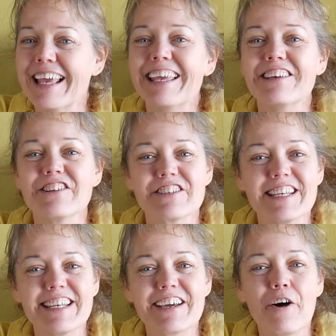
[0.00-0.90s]
You just
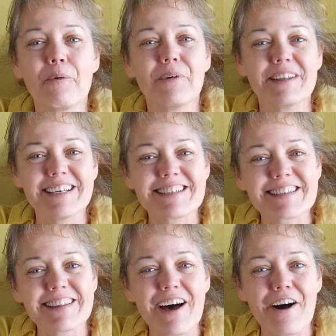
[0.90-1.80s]
need to go really
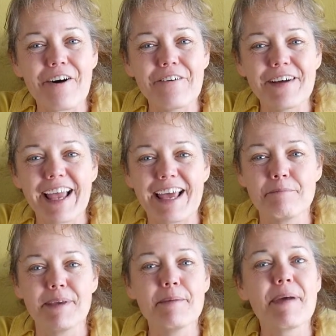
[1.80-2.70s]
slow
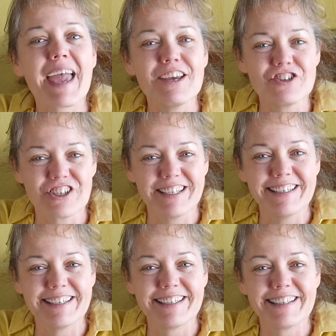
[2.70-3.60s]
and be patient
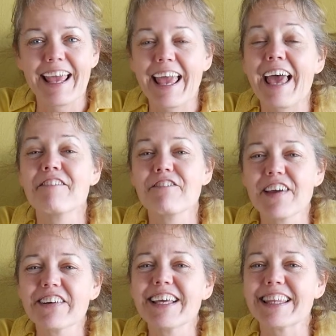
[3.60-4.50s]
and
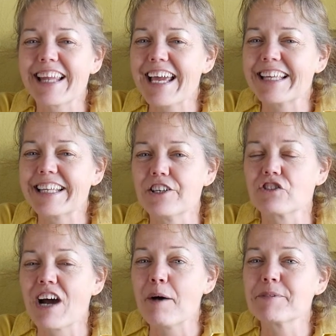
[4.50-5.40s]
very likely
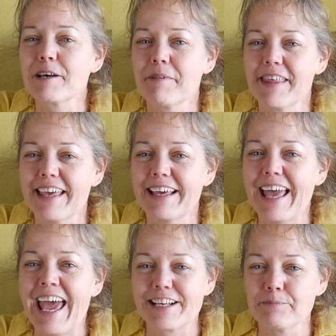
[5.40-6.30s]
drop some of
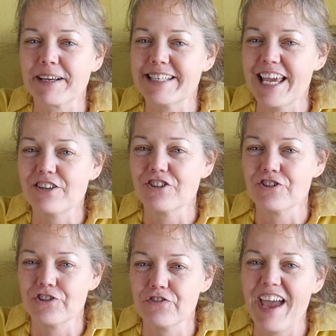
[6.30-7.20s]
the
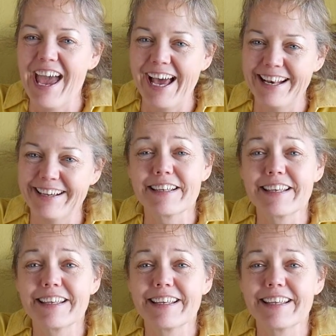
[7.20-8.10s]
expectations you've had.
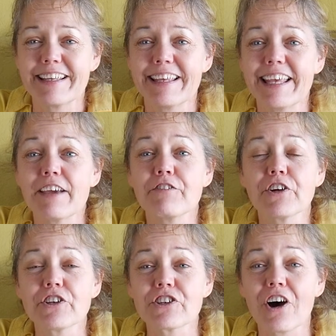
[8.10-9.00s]
If
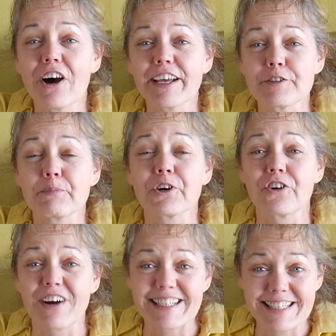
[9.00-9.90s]
your dog is
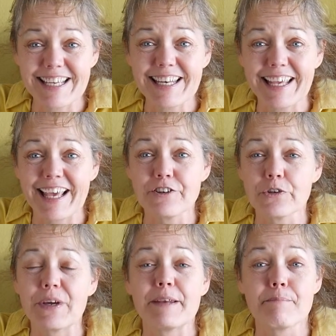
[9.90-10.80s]
progressing and
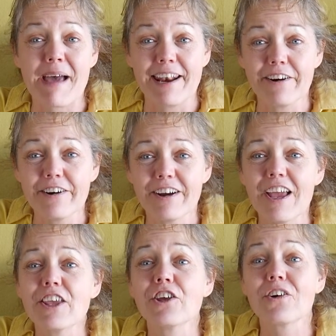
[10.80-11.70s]
doing better,
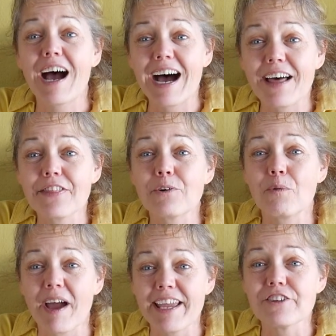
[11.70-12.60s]
you're on the
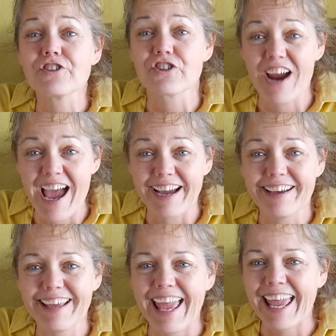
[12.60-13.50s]
right track.
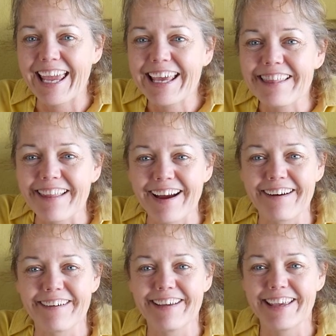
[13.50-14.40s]
Hang in
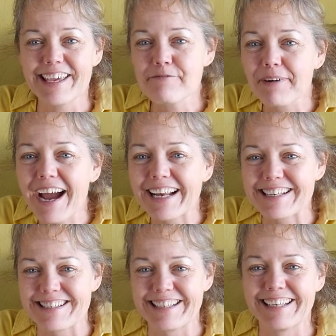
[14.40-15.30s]
there. Keep
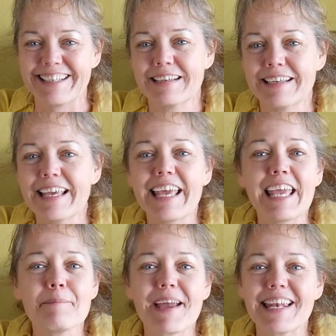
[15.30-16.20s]
practicing.
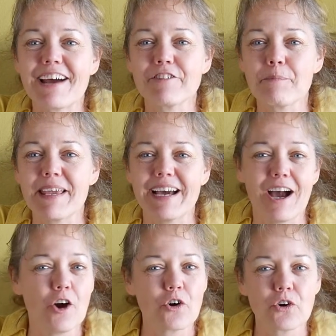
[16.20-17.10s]
He may never be a
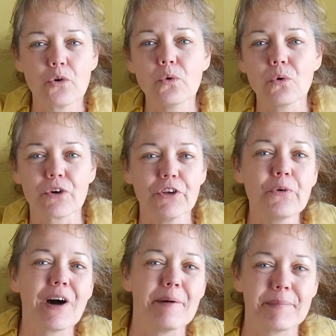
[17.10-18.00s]
cool
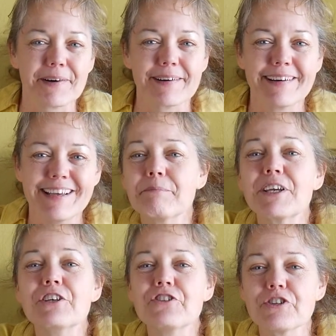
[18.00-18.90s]
cucumber,
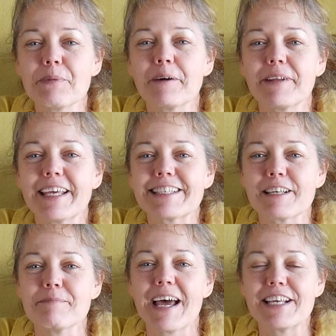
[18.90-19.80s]
but you should be able to get
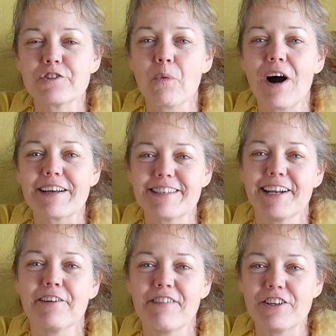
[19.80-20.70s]
some nice walks and
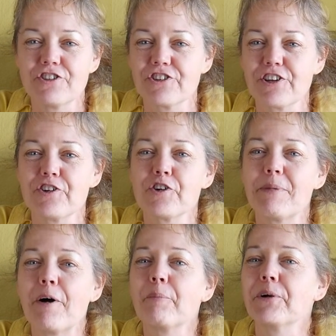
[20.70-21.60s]
adventures under your
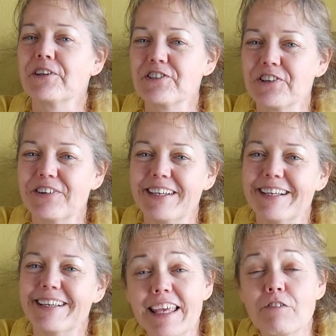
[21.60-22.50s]
belt pretty soon.
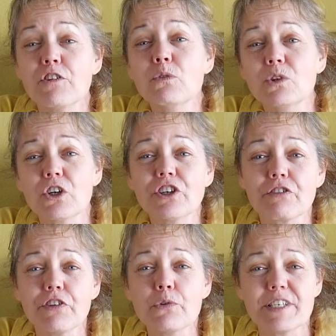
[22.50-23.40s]
If you learned a
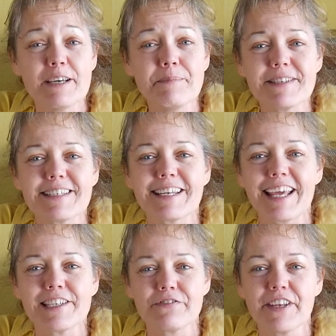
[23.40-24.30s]
few tips in
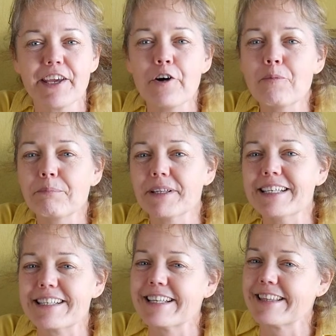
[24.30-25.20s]
today's video,
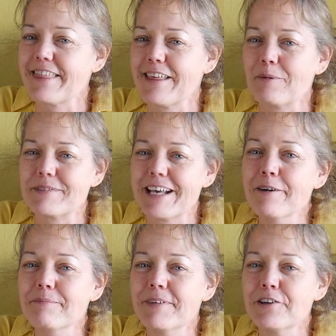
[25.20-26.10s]
please hit the thumbs
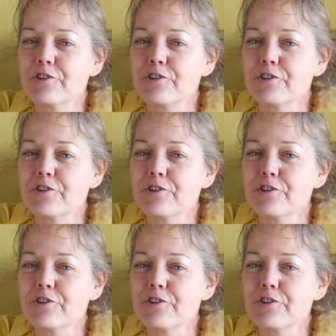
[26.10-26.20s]
up.